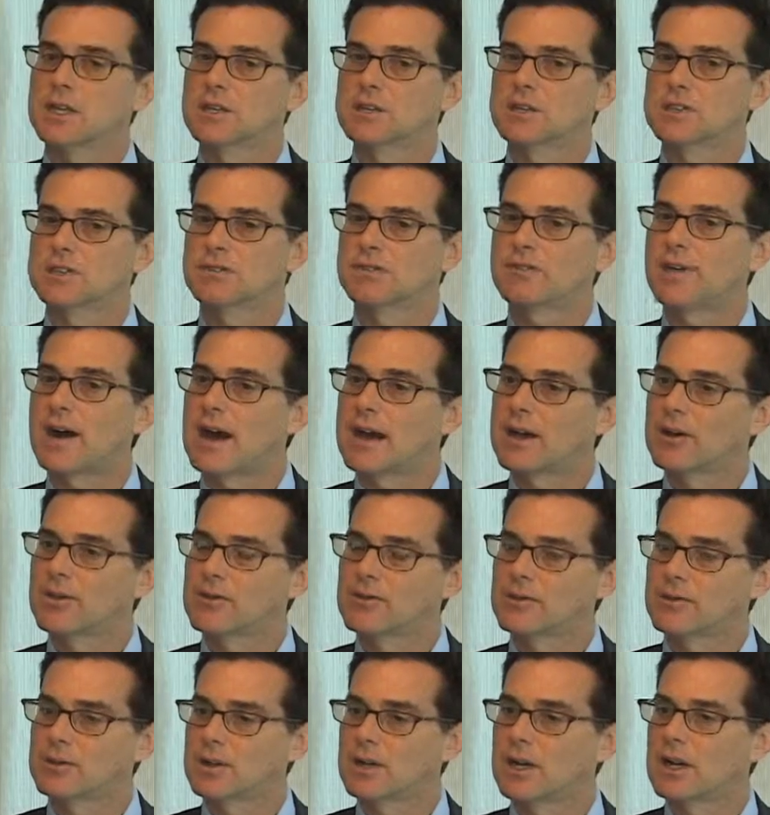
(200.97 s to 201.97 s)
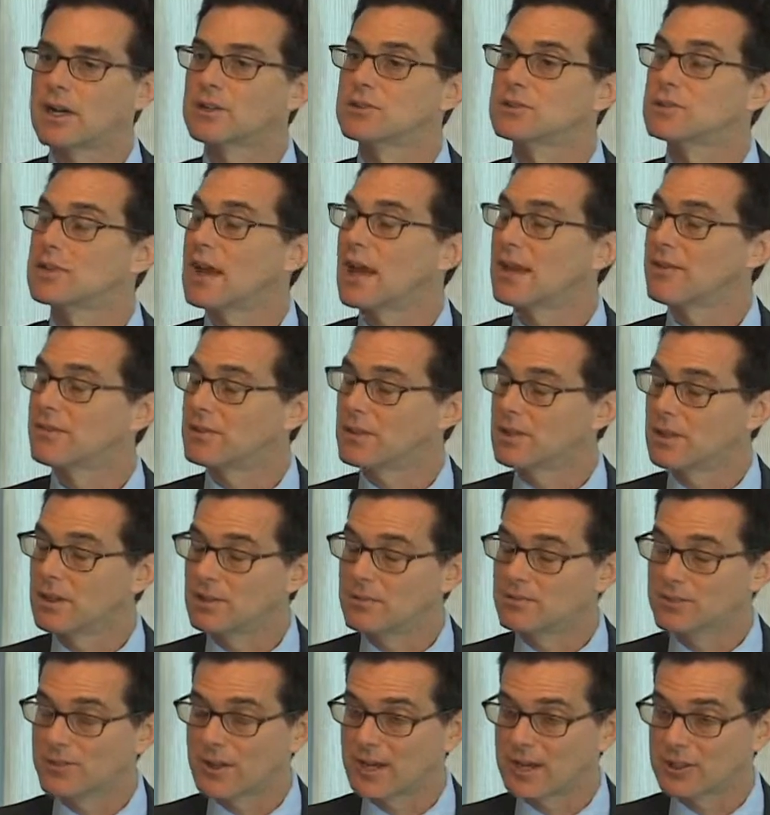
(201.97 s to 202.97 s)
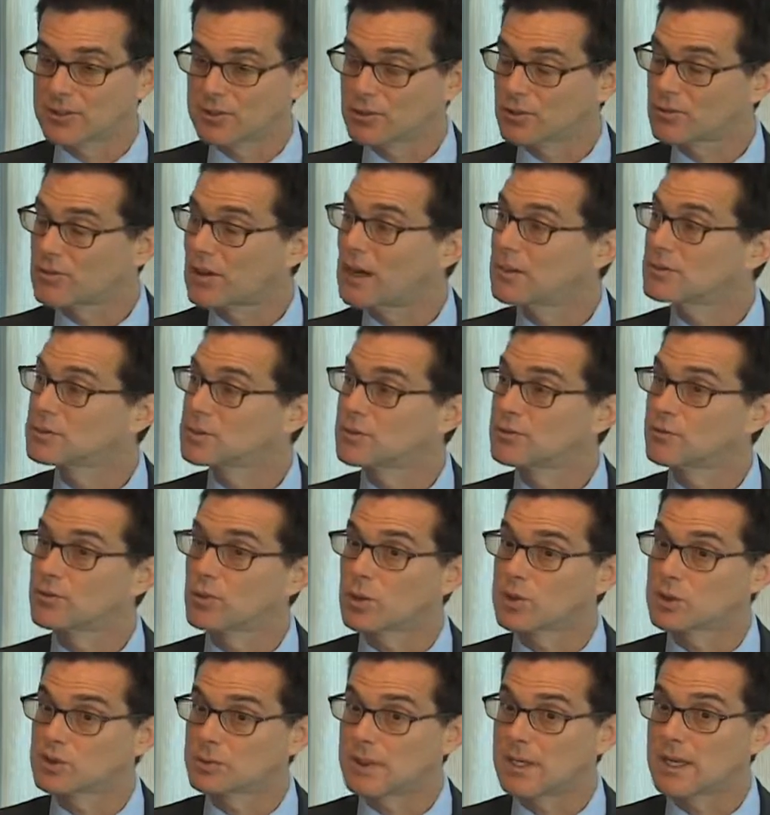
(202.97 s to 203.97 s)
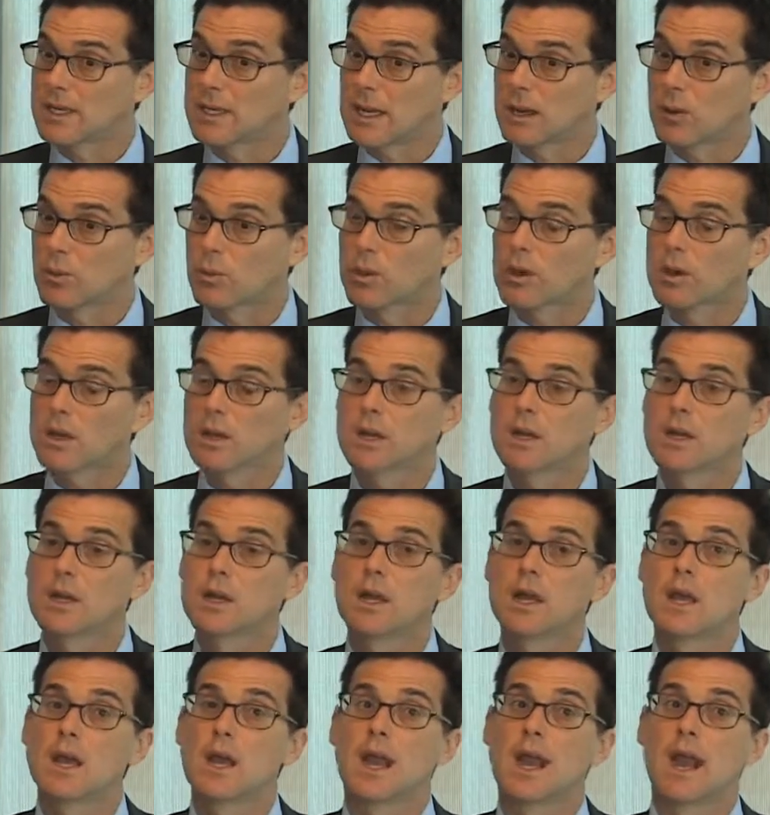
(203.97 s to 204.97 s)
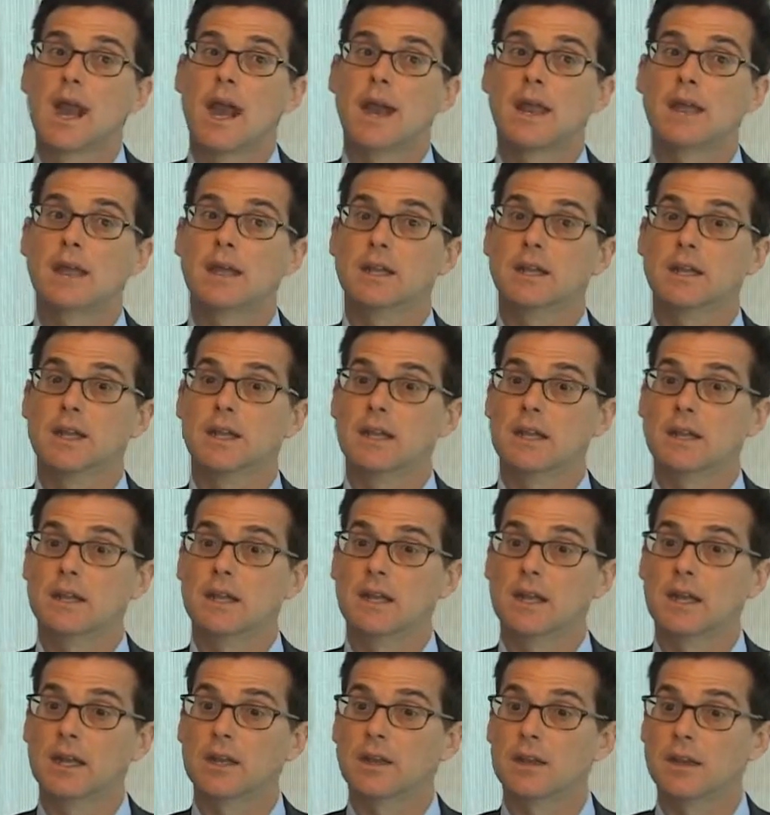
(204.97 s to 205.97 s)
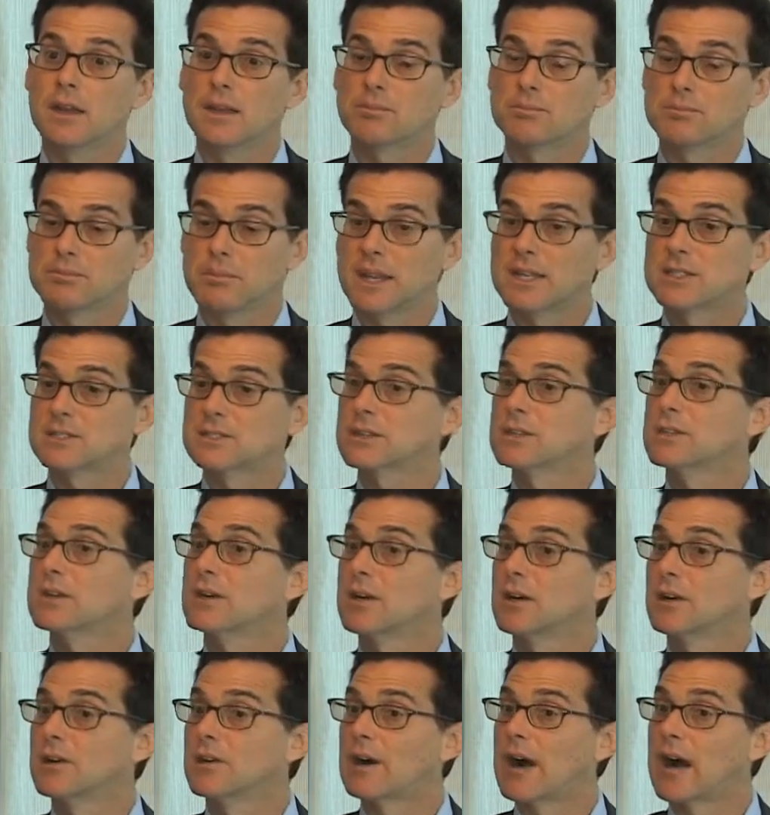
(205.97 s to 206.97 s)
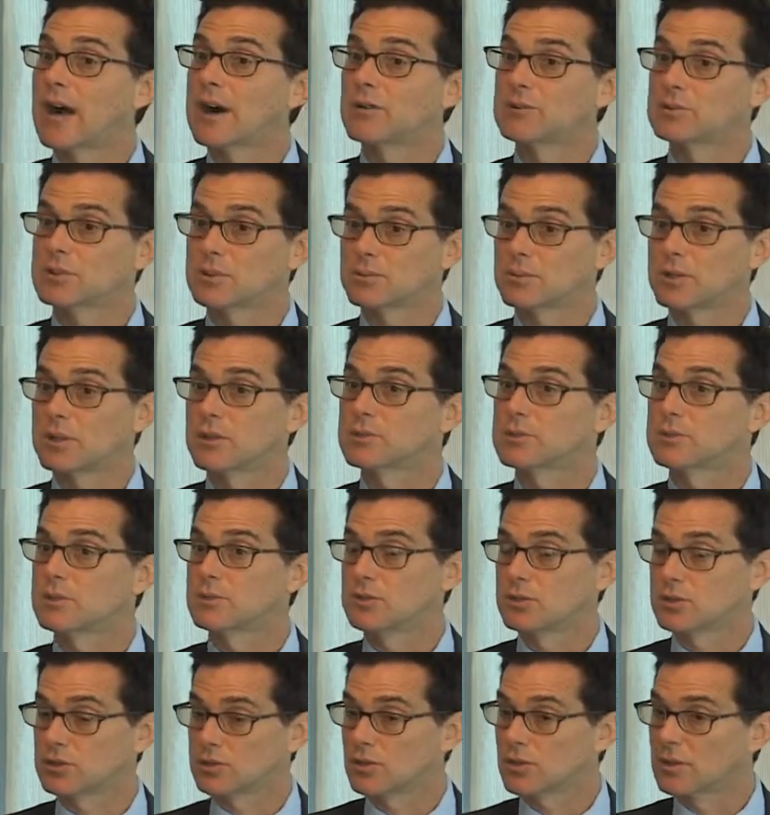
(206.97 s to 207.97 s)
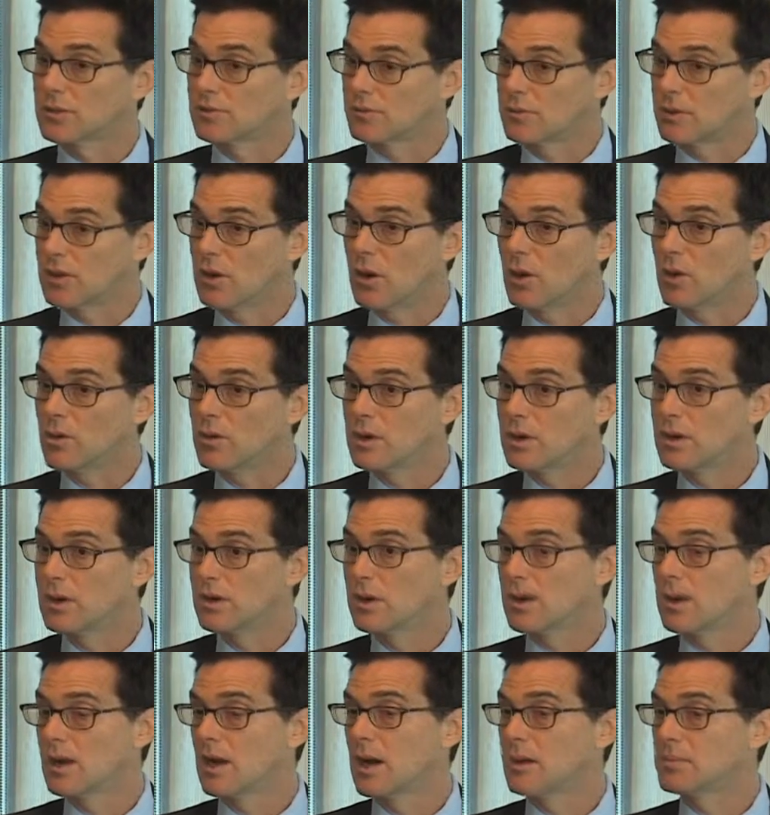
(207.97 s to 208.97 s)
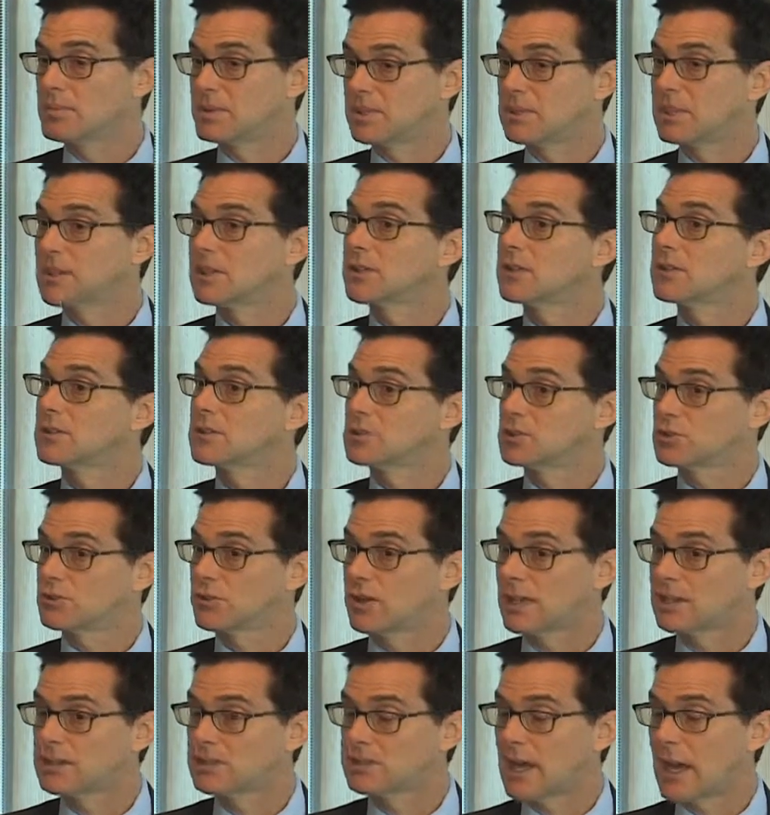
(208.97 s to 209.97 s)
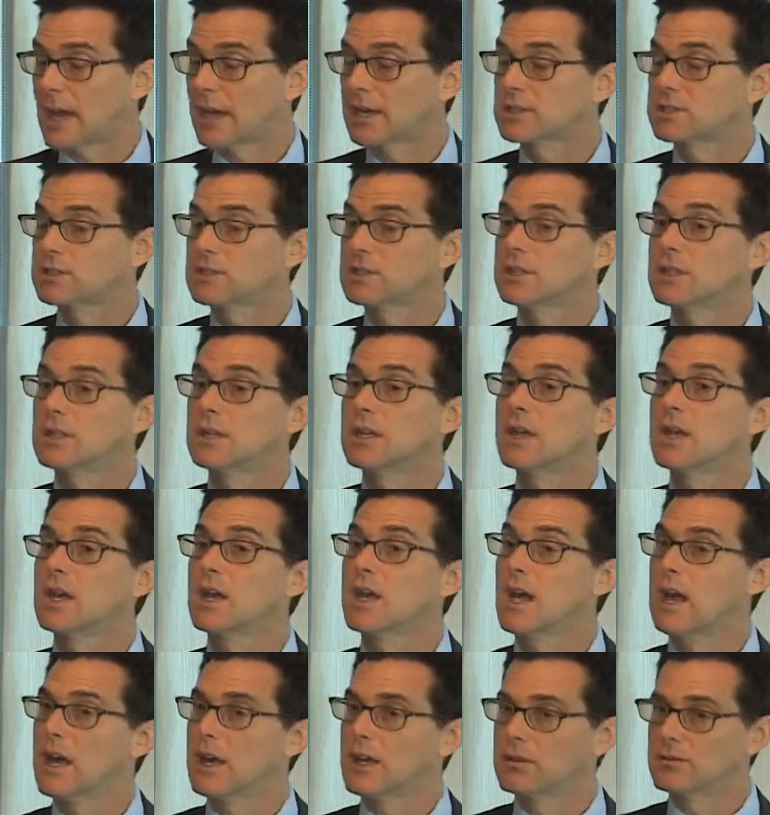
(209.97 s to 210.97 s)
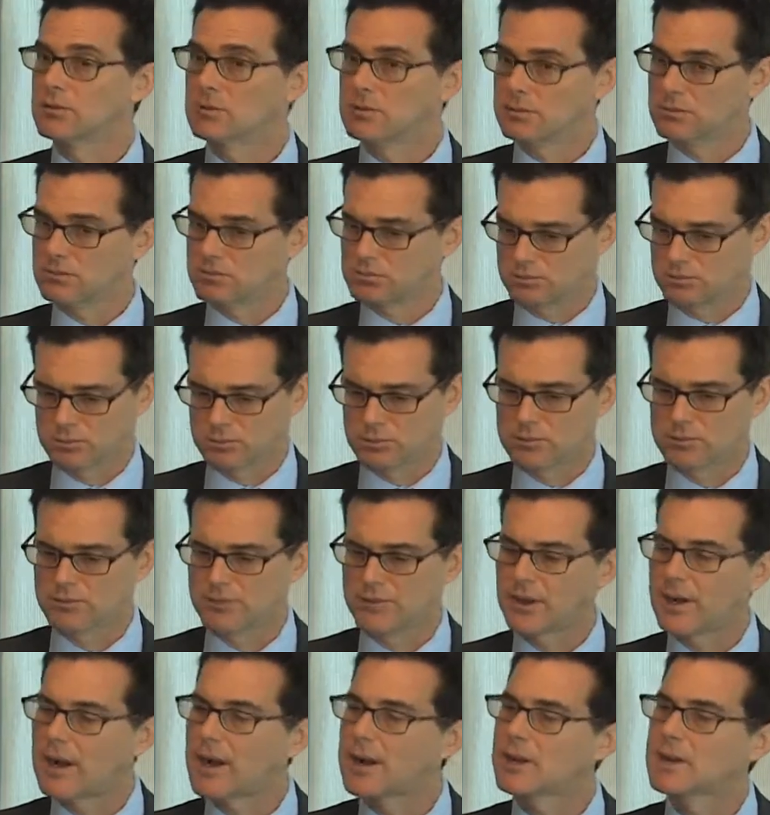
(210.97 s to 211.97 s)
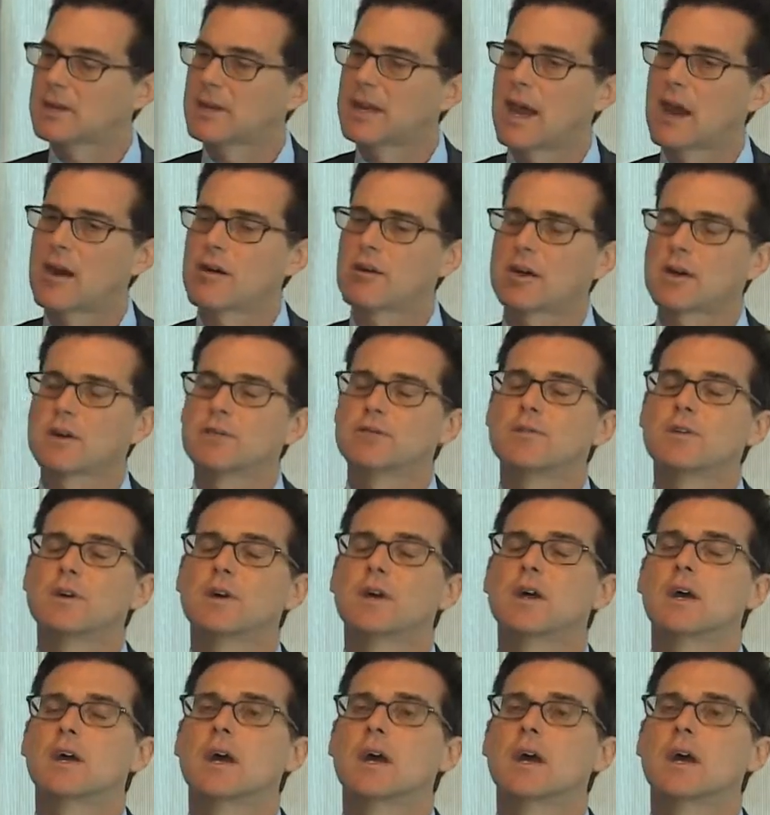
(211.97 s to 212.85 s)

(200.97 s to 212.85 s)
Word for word: it's filed uh, at the Financial Crimes Enforcement Network, and it, it, it, it, basically allows a person to sort of note a particular transaction and fill out a narrative.